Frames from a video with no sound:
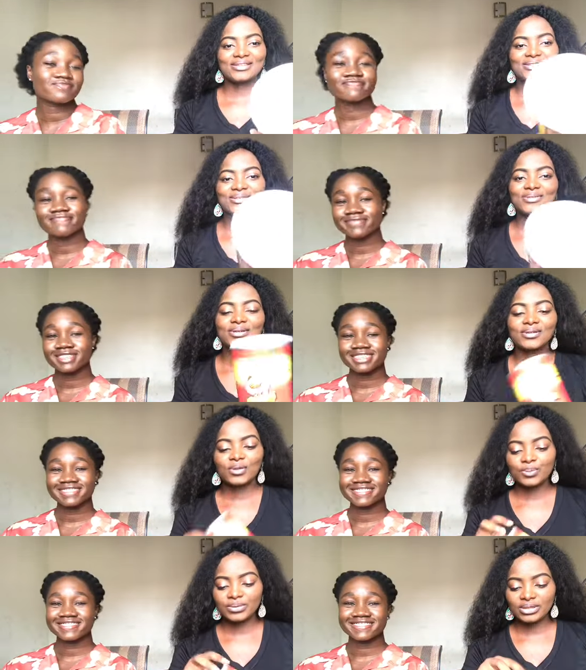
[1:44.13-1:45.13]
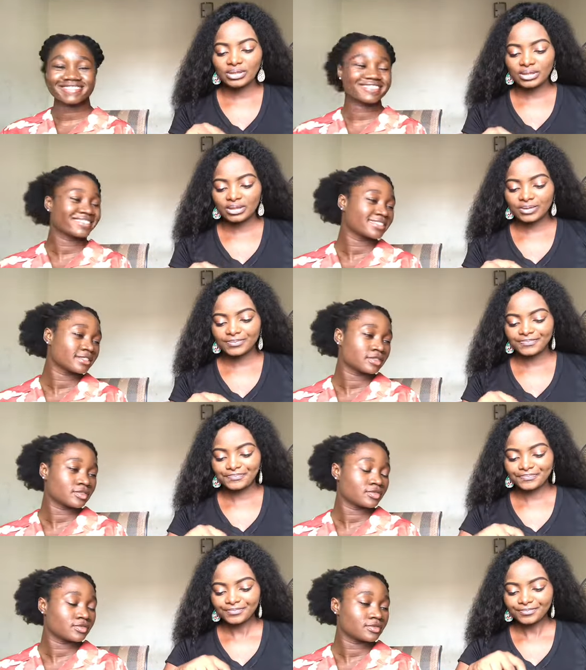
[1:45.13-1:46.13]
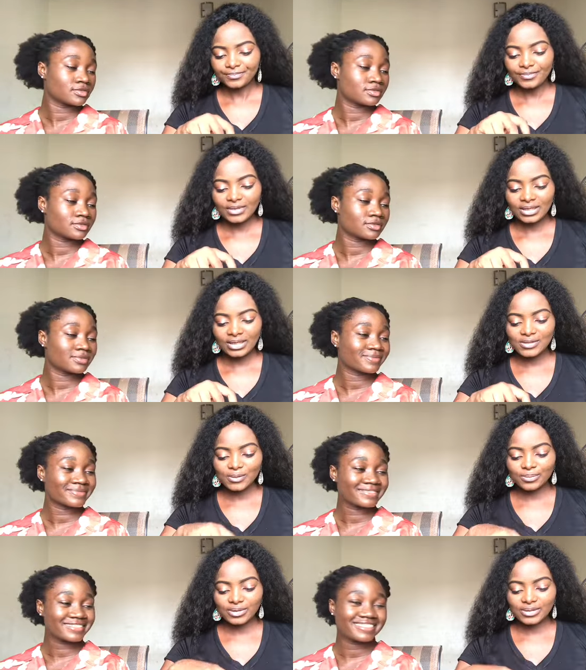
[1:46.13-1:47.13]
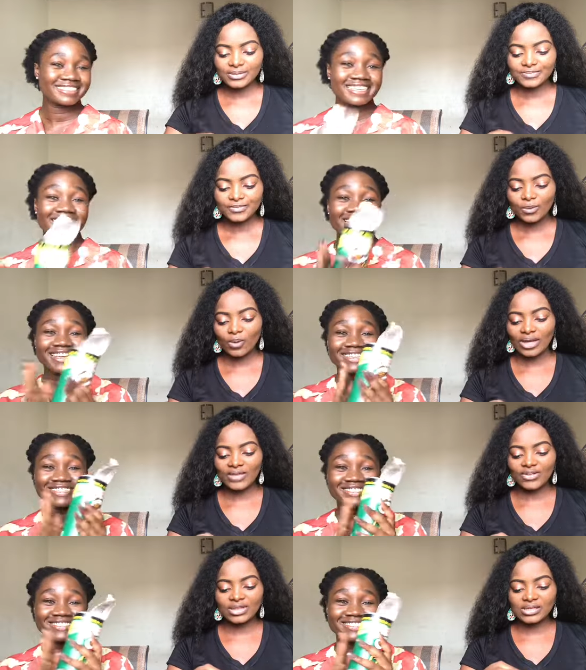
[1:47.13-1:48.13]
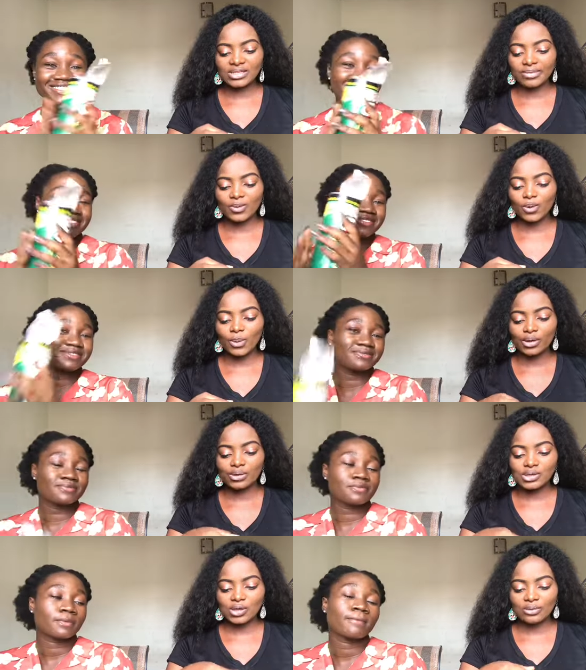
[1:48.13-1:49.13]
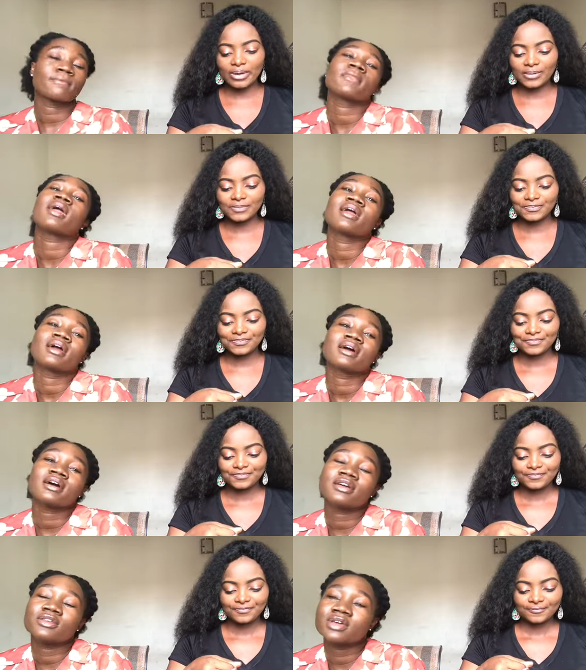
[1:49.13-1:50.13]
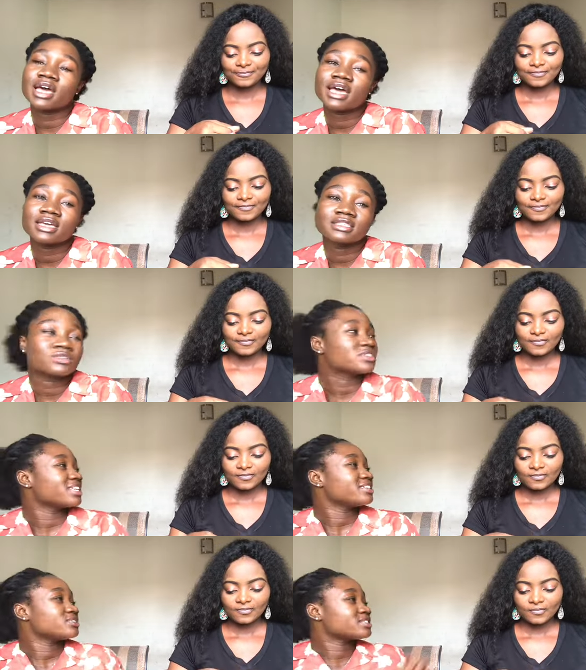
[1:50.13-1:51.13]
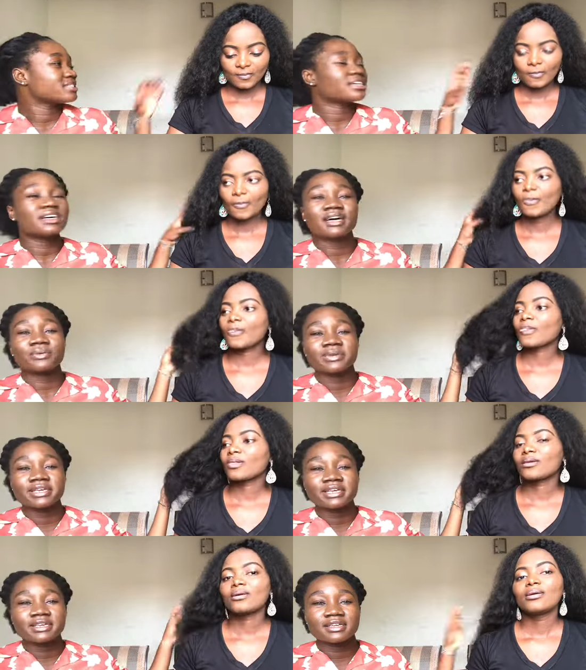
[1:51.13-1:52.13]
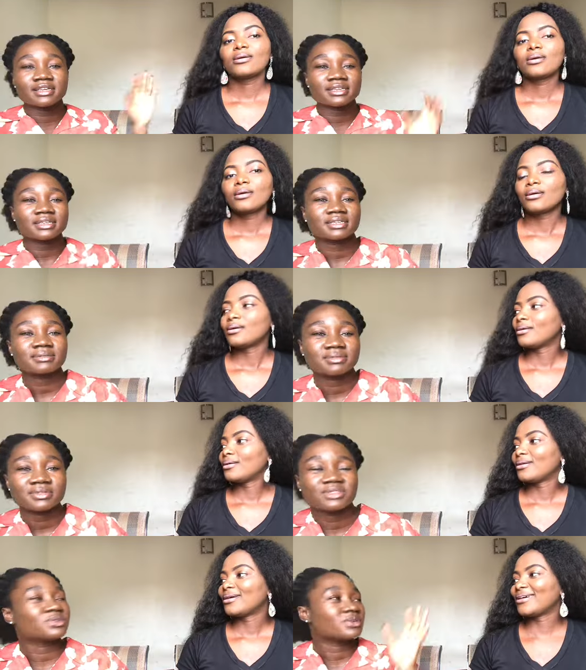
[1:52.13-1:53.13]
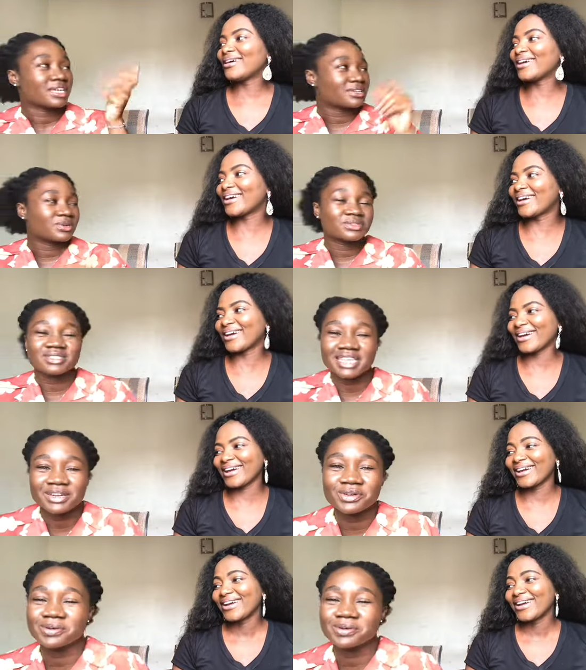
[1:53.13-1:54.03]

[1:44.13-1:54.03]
Speaker 1: is still unopened and um, let's open it while Eveh thinks about what we're going to talk about. Oh,
Speaker 2: you guys. Or should I just tell her wig? No, I don't want
Speaker 1: to stand